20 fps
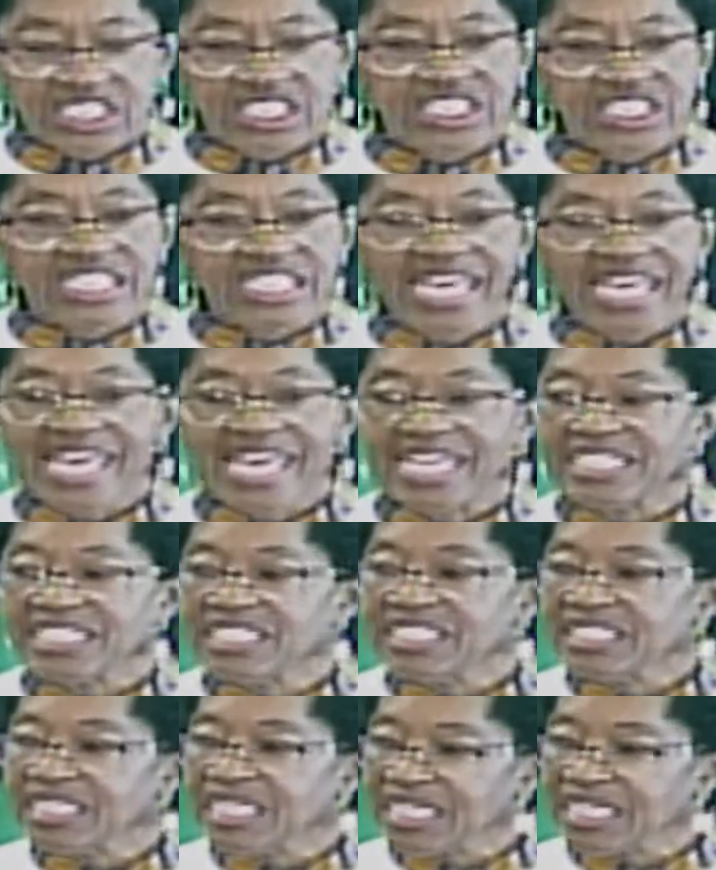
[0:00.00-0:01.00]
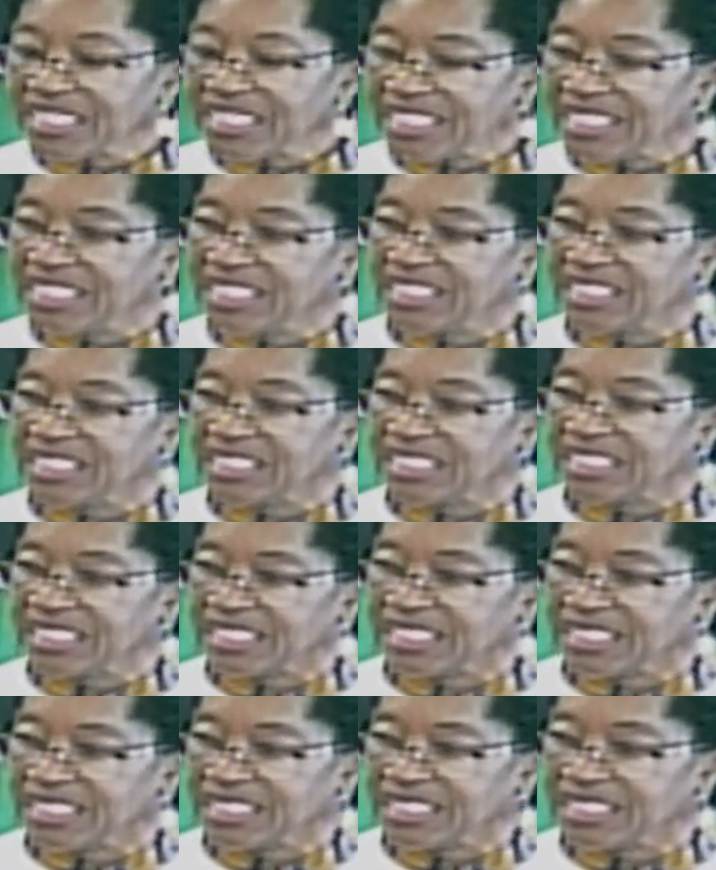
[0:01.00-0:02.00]
She had none of these
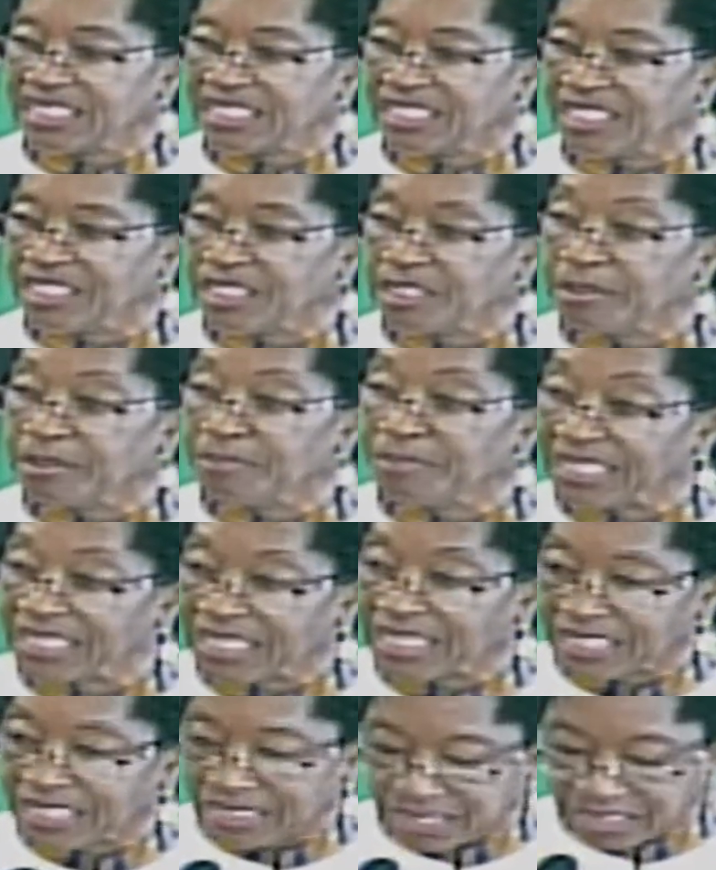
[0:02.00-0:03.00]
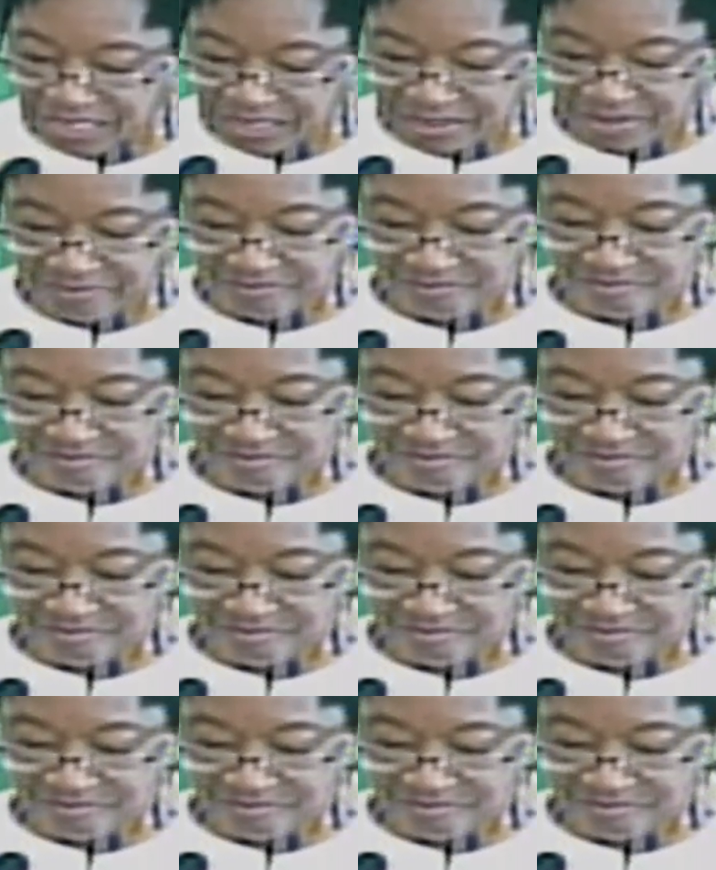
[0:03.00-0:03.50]
things in the beginning.